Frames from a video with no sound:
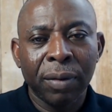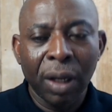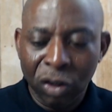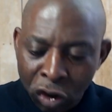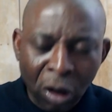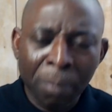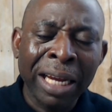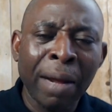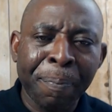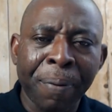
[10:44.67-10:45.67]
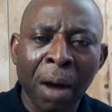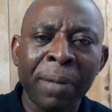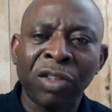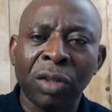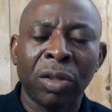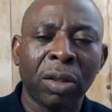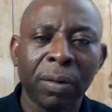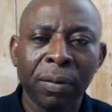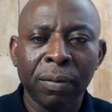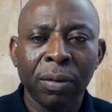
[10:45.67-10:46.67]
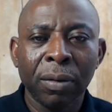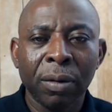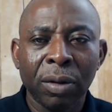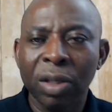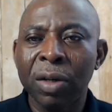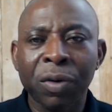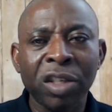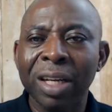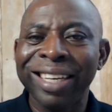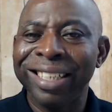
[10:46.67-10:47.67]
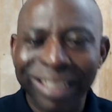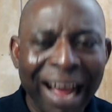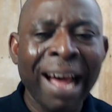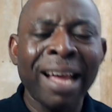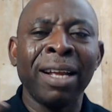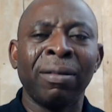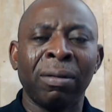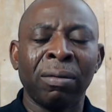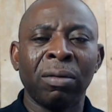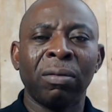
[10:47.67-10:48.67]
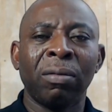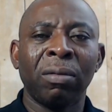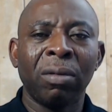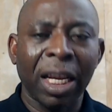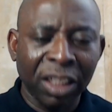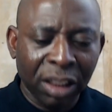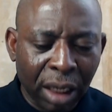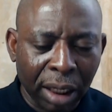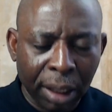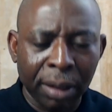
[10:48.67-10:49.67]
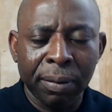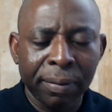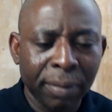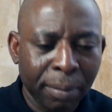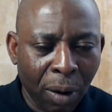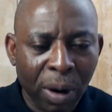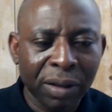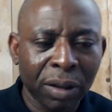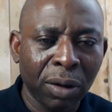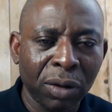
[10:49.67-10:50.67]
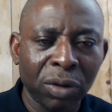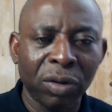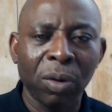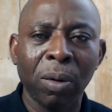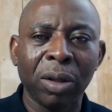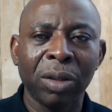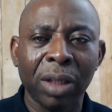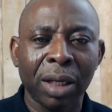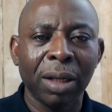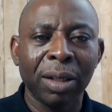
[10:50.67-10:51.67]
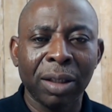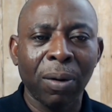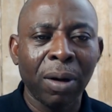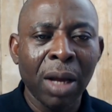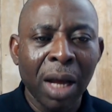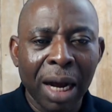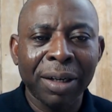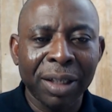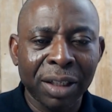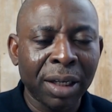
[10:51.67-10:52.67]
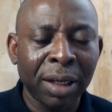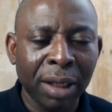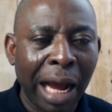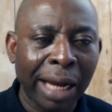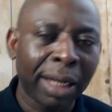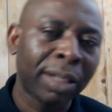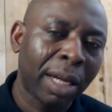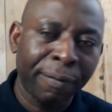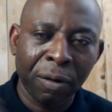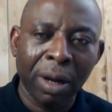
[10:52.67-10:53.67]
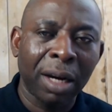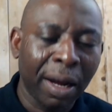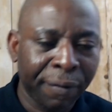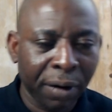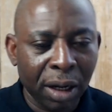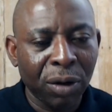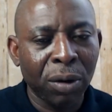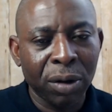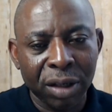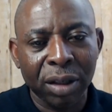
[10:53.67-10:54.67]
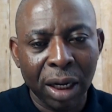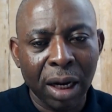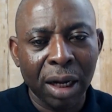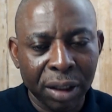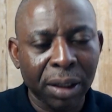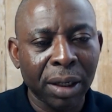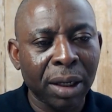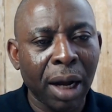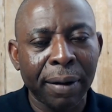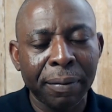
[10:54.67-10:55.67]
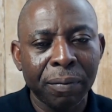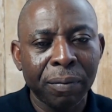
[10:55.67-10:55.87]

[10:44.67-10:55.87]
There's so many promises. Say Christian dying like chicken. My wife said don't use the word chicken. Say well, oh, how did chicken die? I say if you are in Africa you understand how chicken died.